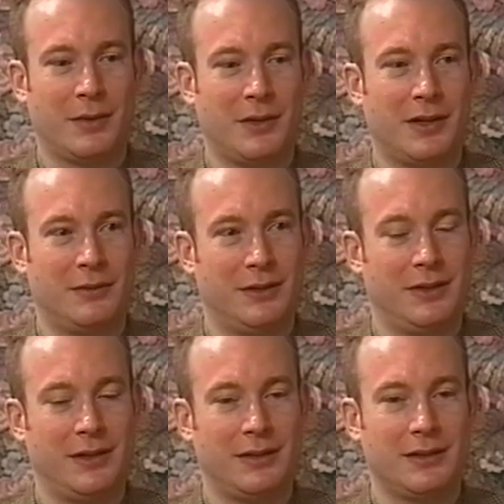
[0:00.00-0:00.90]
I mean, I
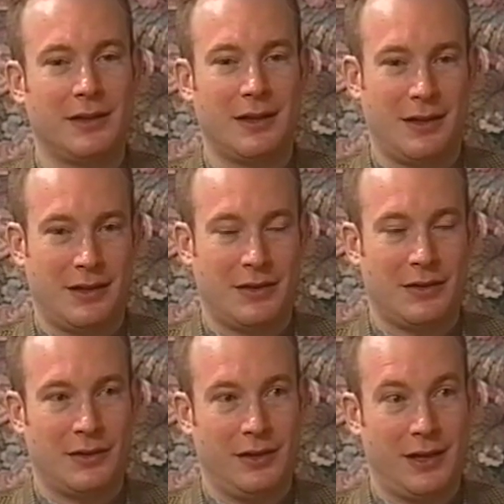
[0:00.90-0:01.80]
really,
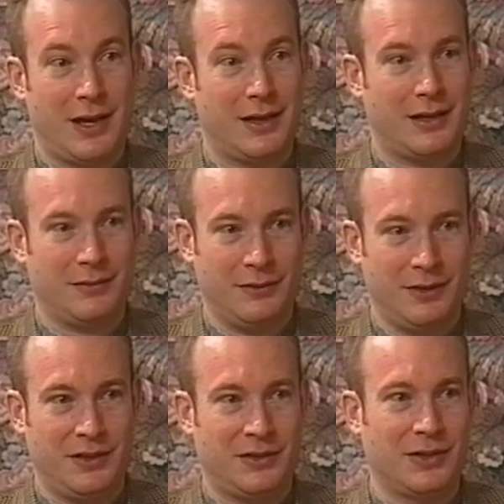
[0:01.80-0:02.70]
early on, I
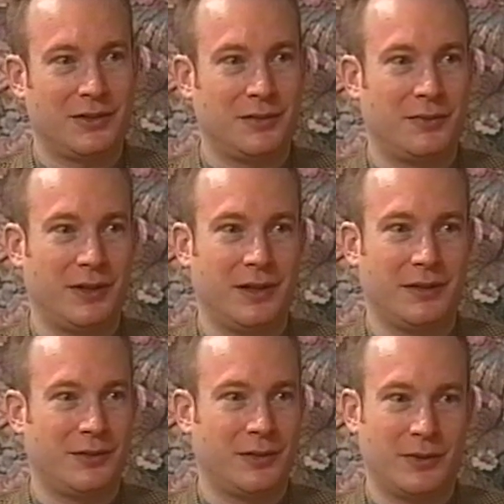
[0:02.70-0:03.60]
really took to playing
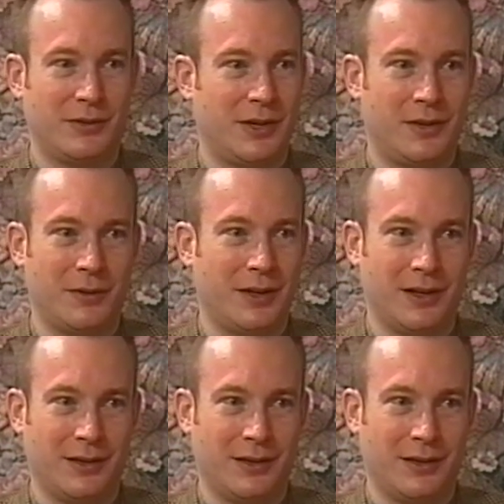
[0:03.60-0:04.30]
the trumpet right away.